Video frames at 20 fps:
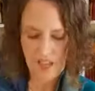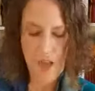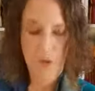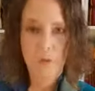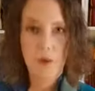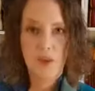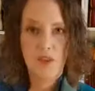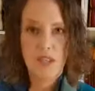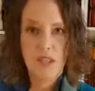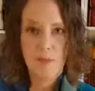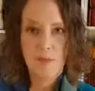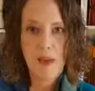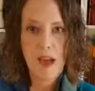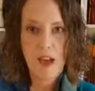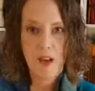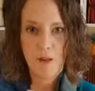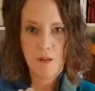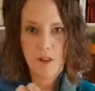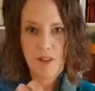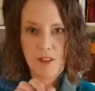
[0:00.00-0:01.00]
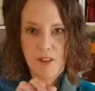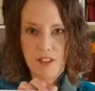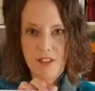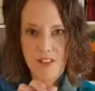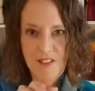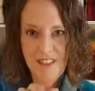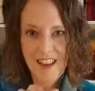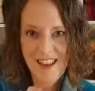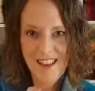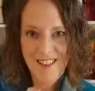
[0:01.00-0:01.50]
wrote this backwards so
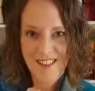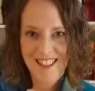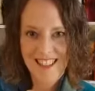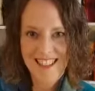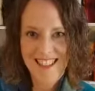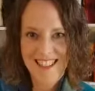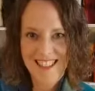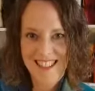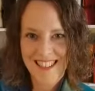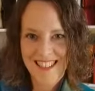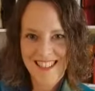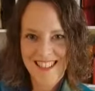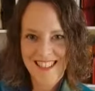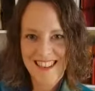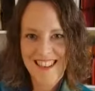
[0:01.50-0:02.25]
that you can see it.